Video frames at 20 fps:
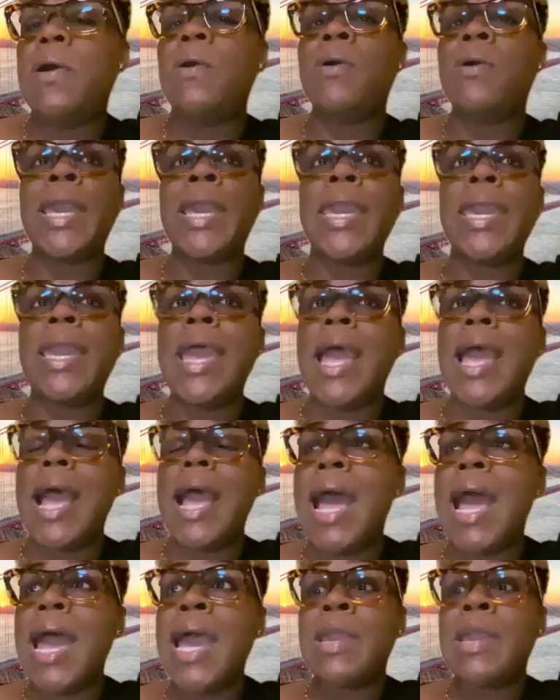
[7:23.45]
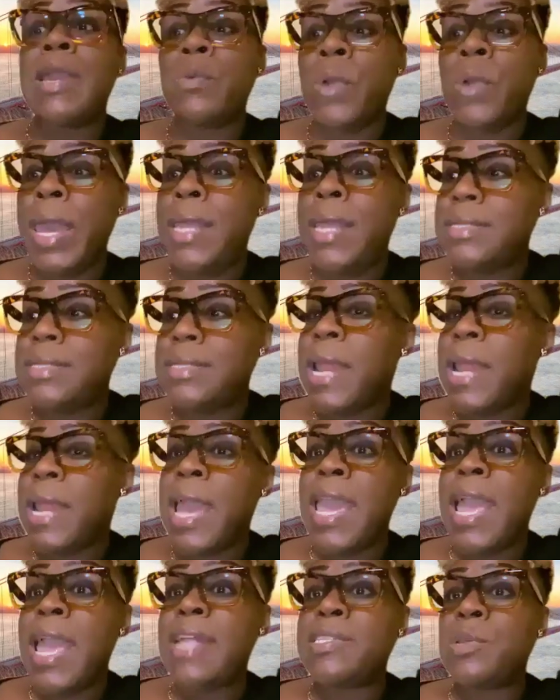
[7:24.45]
Okay, I went and
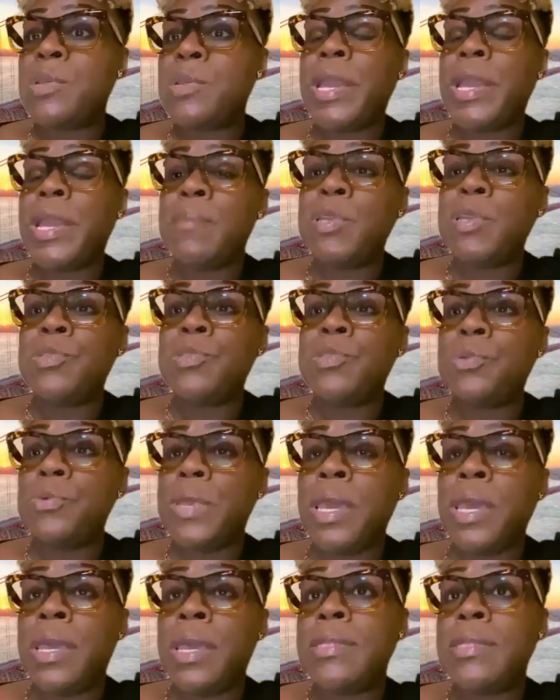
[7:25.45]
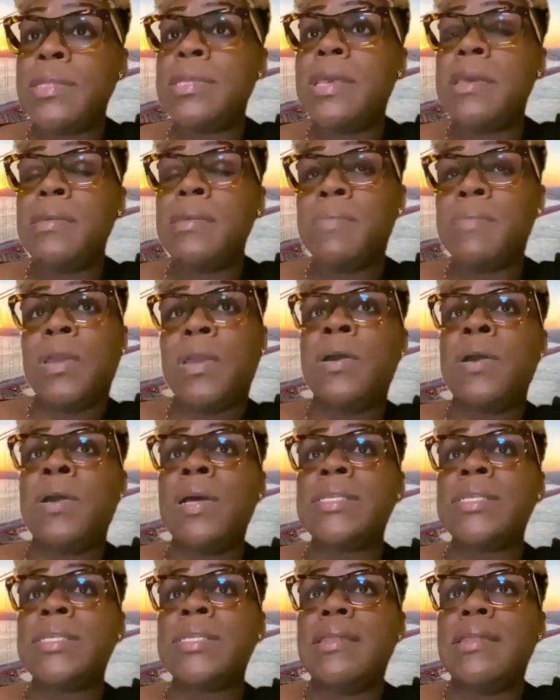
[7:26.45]
I had to wake up the 2 kids
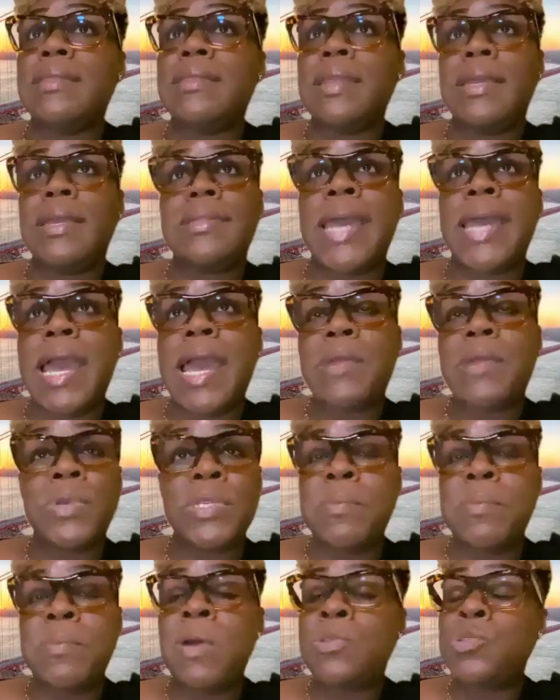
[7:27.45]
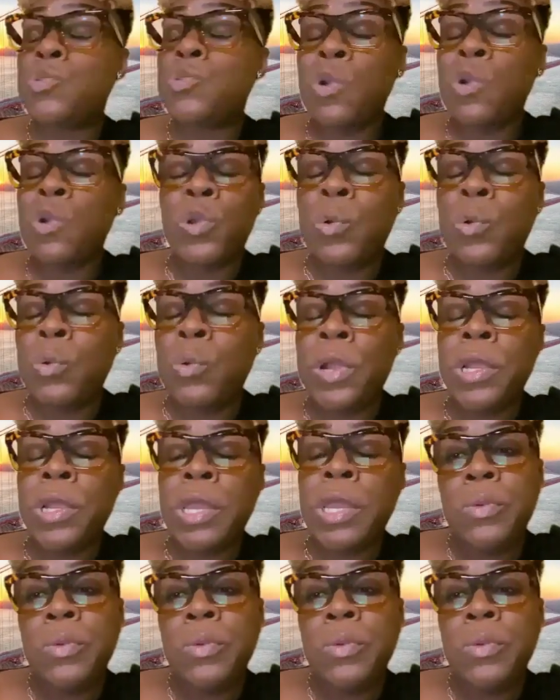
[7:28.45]
because their dad was about to go to work.